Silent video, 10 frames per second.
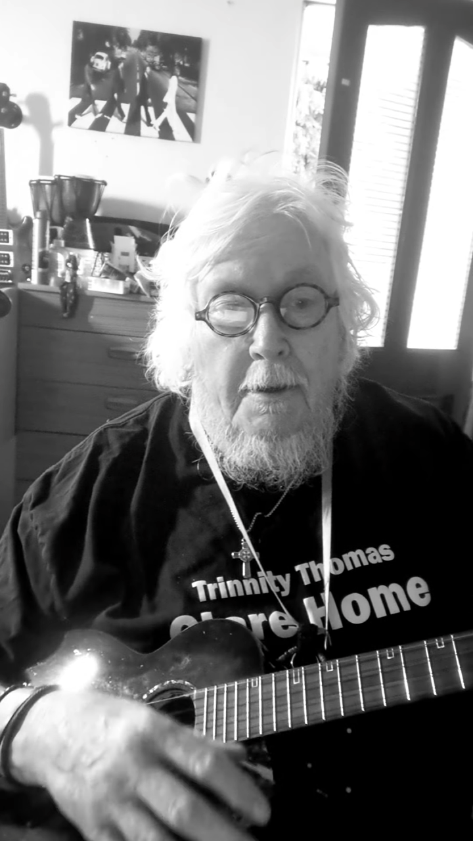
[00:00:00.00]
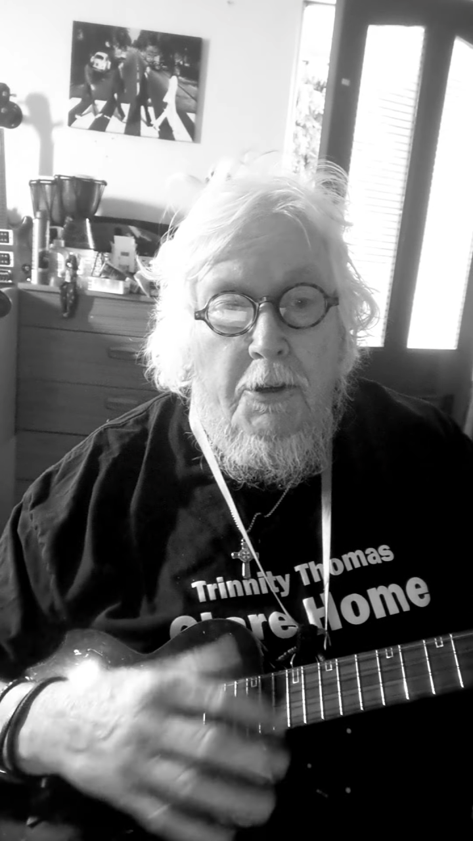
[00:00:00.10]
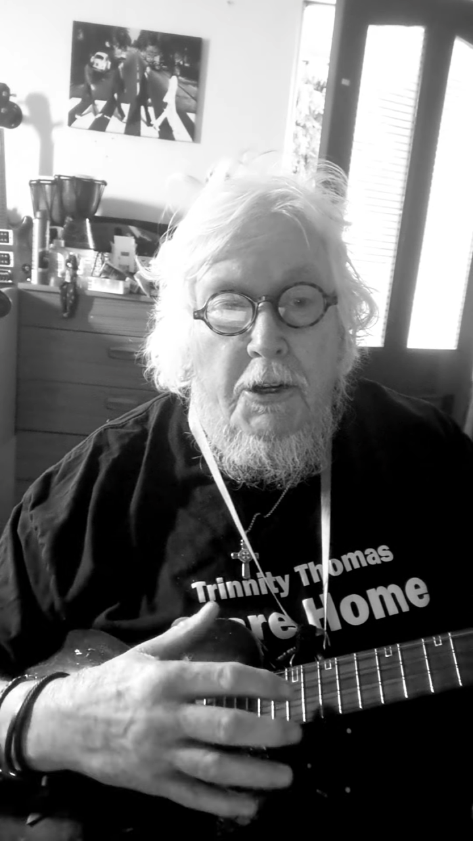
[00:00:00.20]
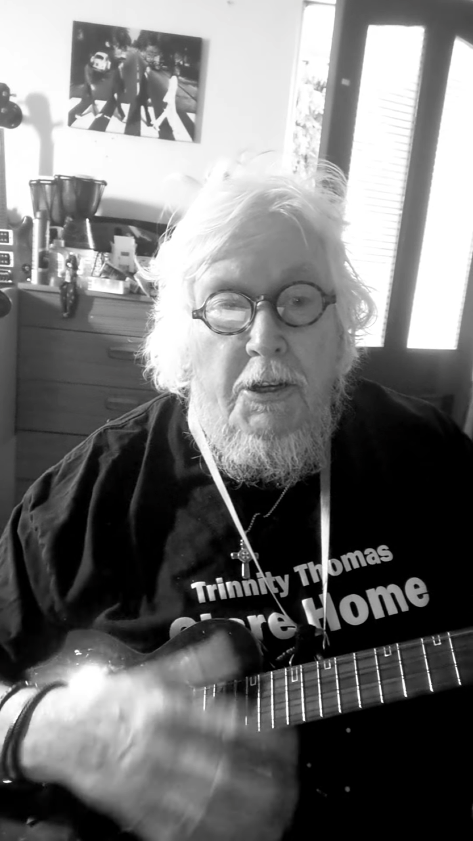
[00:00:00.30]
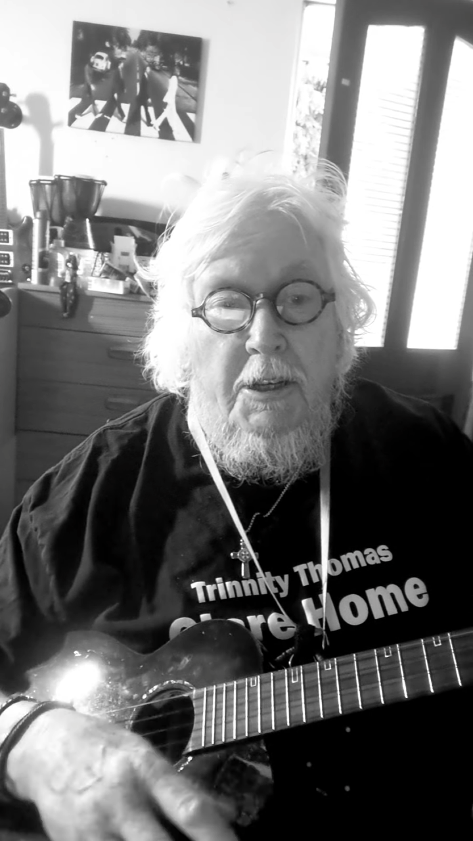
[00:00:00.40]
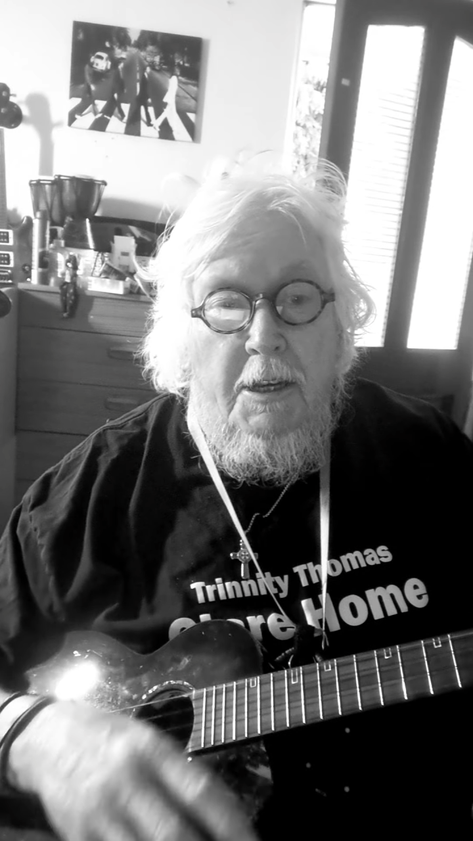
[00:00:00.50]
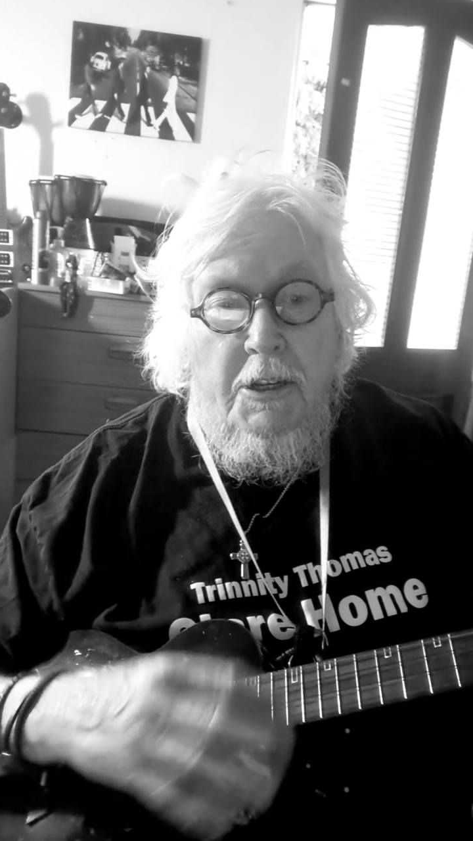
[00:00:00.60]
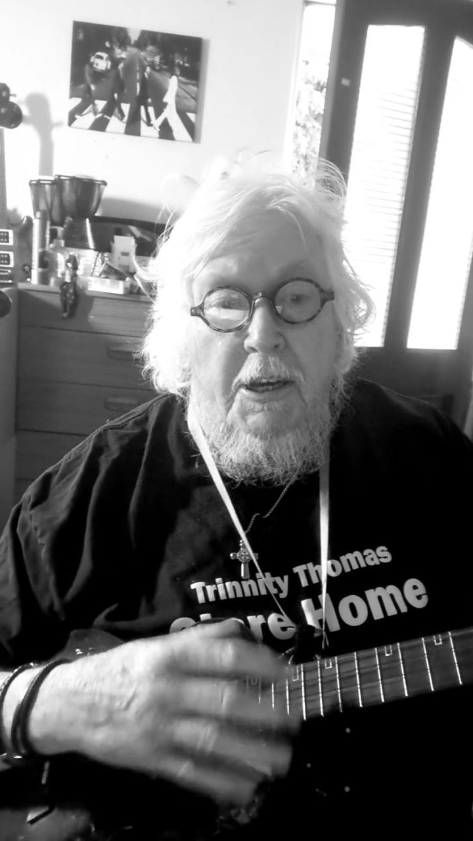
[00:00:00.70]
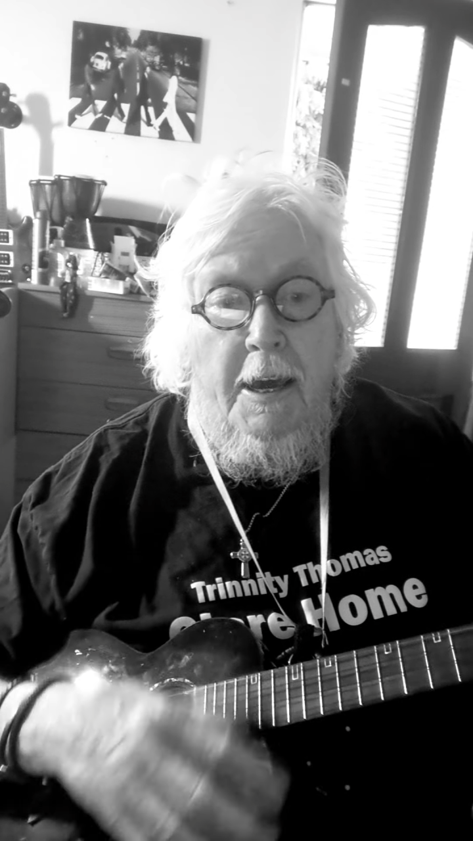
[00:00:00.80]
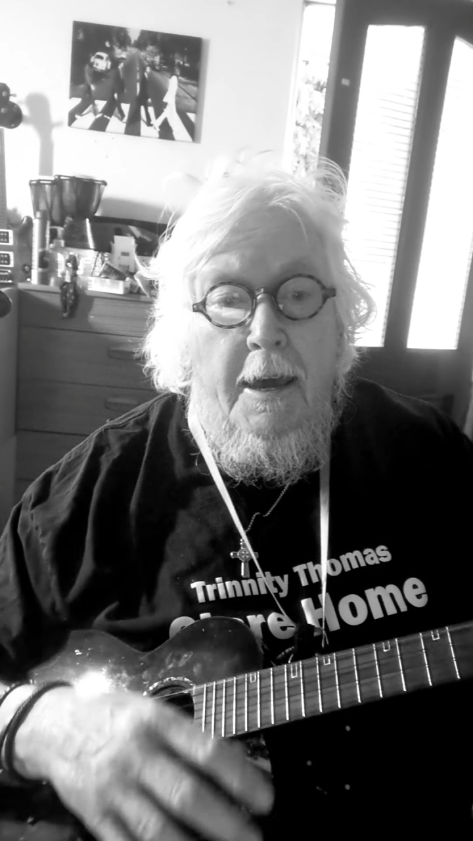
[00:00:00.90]
She says,
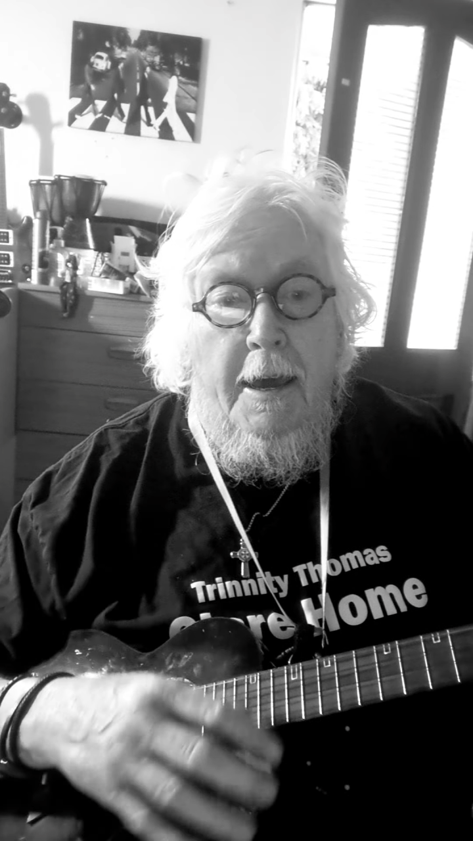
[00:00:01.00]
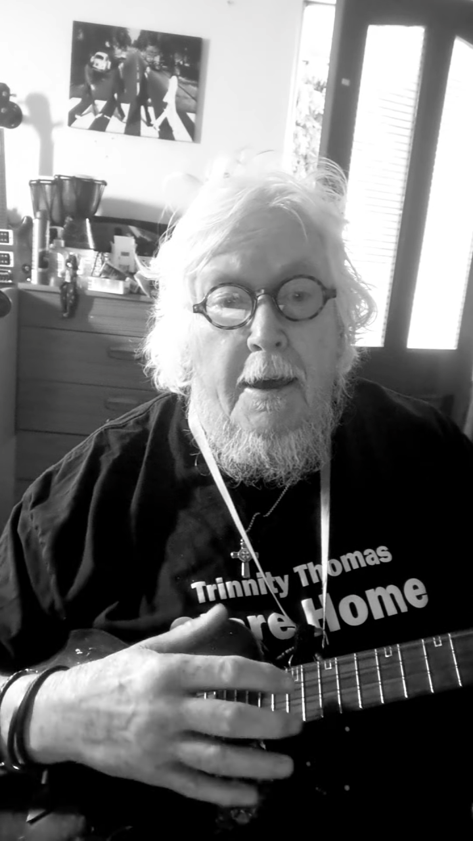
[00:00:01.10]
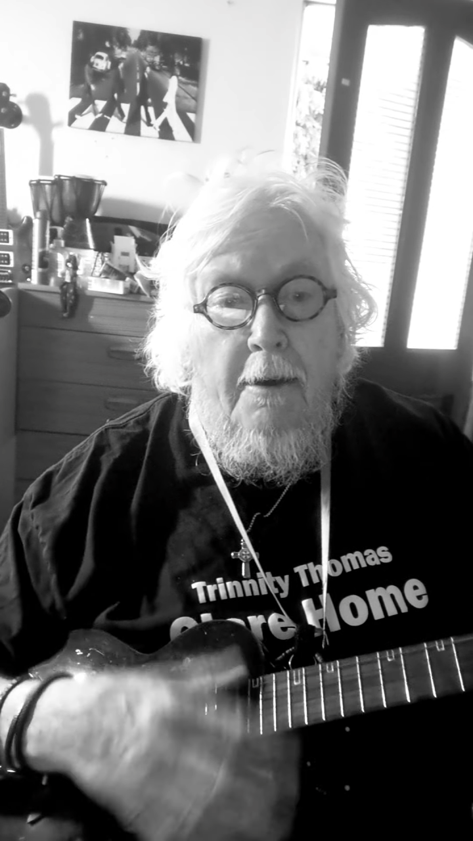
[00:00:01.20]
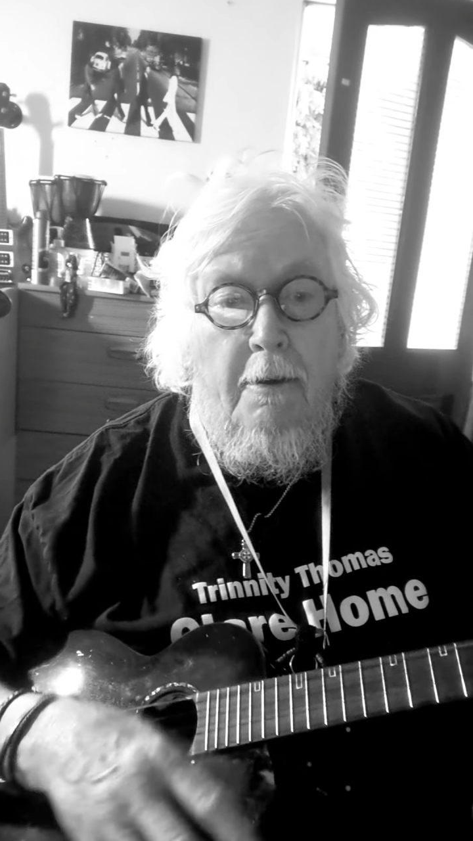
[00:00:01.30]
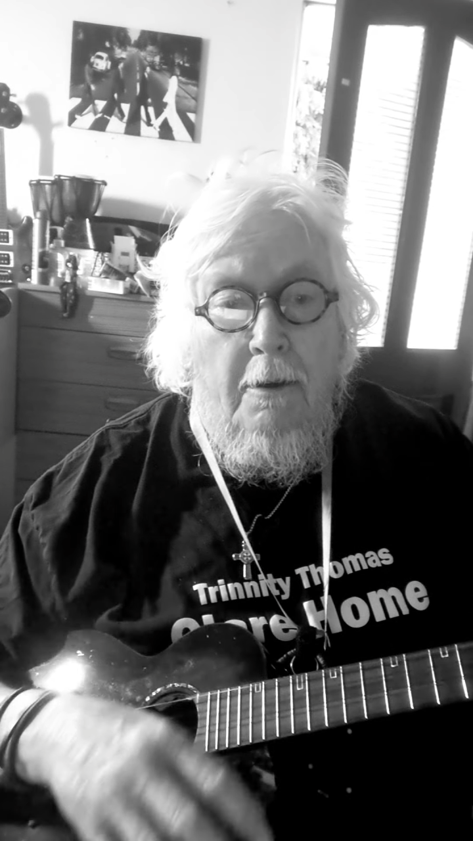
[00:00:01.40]
"Yeah,